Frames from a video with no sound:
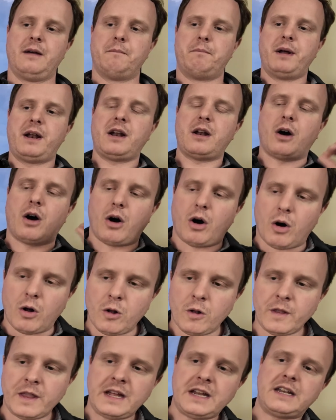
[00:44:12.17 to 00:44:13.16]
But it
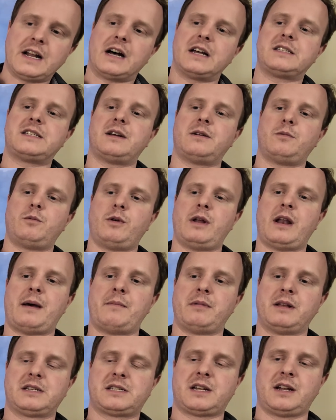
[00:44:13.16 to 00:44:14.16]
only does it when
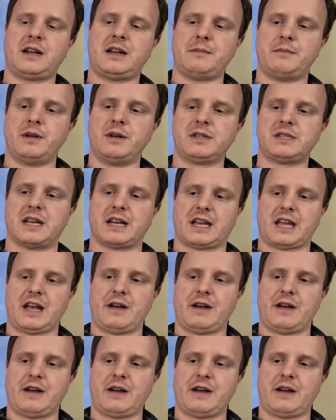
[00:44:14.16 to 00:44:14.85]
I'm listening to music.